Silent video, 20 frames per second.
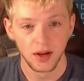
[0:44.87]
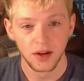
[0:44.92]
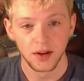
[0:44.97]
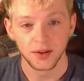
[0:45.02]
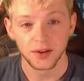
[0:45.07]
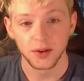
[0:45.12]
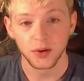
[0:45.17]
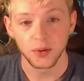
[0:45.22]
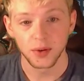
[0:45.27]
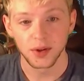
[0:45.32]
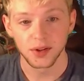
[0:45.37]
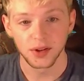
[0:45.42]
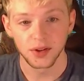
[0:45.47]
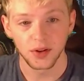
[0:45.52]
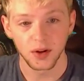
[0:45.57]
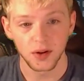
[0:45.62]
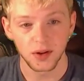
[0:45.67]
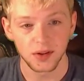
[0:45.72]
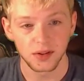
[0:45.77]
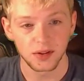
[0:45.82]
Decrease the
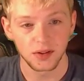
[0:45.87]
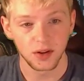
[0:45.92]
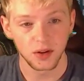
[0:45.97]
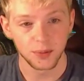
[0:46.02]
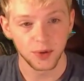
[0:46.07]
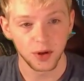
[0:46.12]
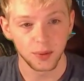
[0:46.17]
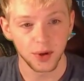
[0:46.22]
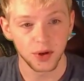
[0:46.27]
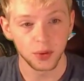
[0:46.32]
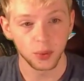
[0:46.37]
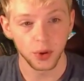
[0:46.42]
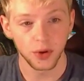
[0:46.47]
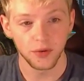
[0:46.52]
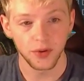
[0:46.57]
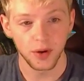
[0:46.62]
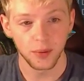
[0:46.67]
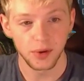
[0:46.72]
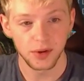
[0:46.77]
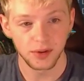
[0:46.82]
target's turn meter by
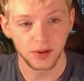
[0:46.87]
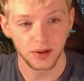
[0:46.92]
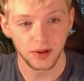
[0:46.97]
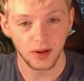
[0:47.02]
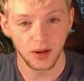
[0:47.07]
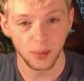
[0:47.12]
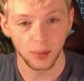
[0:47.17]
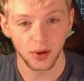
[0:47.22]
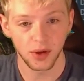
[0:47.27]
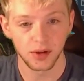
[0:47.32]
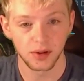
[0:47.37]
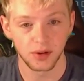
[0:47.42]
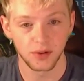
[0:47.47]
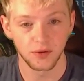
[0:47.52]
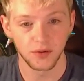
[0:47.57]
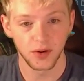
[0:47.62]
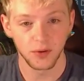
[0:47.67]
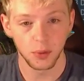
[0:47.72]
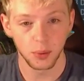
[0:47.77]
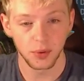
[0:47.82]
25% and places a
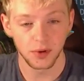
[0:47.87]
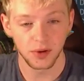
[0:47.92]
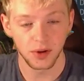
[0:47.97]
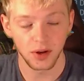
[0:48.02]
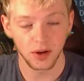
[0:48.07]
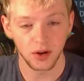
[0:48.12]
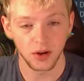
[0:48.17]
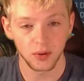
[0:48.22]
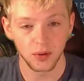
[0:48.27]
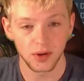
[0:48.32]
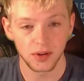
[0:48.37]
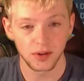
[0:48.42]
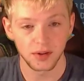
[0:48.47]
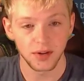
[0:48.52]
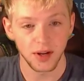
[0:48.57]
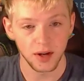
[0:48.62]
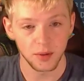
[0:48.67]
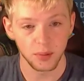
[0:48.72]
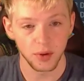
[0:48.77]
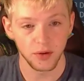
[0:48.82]
50% increased
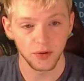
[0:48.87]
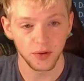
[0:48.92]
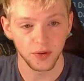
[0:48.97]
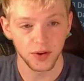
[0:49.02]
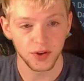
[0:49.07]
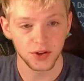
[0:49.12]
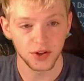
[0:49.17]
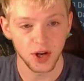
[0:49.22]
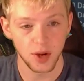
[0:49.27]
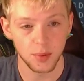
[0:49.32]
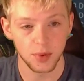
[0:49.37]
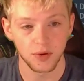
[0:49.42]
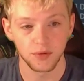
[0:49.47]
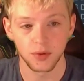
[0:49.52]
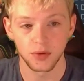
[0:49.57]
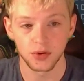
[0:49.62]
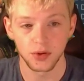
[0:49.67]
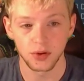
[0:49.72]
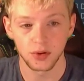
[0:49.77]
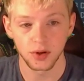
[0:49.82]
attack buff on this champion
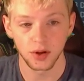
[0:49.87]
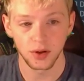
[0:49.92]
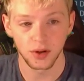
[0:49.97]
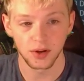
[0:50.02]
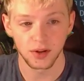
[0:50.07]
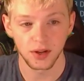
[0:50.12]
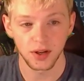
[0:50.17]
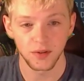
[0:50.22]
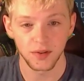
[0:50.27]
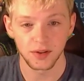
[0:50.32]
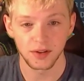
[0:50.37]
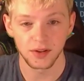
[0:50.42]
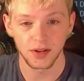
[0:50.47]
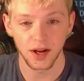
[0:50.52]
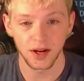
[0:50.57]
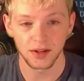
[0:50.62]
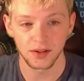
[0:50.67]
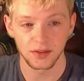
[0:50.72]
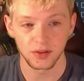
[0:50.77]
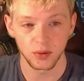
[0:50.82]
for 2 turns if this
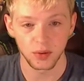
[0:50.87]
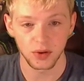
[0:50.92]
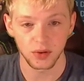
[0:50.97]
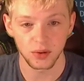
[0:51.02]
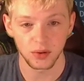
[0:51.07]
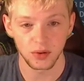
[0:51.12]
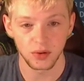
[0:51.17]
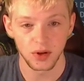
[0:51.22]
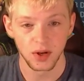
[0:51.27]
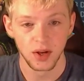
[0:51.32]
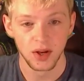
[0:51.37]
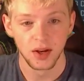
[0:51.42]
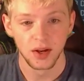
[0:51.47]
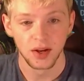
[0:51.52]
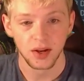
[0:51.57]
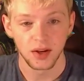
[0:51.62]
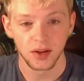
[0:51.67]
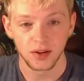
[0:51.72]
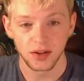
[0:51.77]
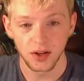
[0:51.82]
attack is critical.
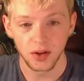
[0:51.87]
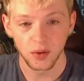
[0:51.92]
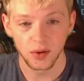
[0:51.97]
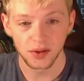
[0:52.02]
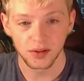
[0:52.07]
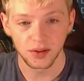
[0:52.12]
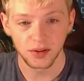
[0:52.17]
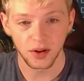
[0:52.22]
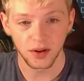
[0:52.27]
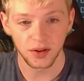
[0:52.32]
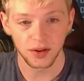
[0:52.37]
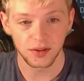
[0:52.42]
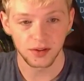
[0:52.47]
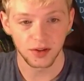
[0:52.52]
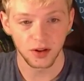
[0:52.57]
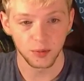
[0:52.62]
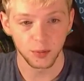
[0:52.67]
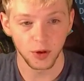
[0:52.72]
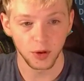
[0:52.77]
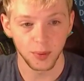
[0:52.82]
Decrease the target's
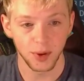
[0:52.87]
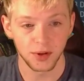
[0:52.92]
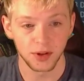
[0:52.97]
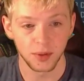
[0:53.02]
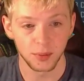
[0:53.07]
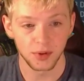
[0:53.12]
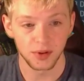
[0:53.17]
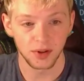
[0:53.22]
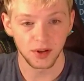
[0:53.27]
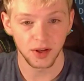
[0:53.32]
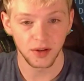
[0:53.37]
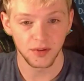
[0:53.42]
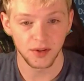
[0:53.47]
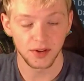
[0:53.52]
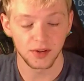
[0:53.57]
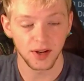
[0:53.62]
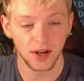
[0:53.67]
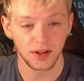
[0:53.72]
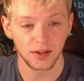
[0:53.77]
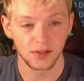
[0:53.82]
turn meter by 10% if
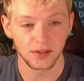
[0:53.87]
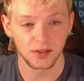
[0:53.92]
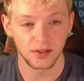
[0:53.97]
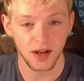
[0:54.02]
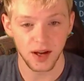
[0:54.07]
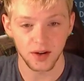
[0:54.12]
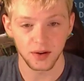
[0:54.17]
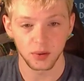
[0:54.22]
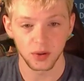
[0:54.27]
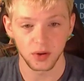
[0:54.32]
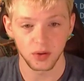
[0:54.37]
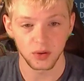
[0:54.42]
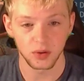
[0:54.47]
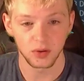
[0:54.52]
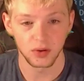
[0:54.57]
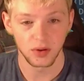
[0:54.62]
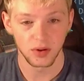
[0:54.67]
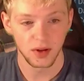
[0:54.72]
this attack is not critical.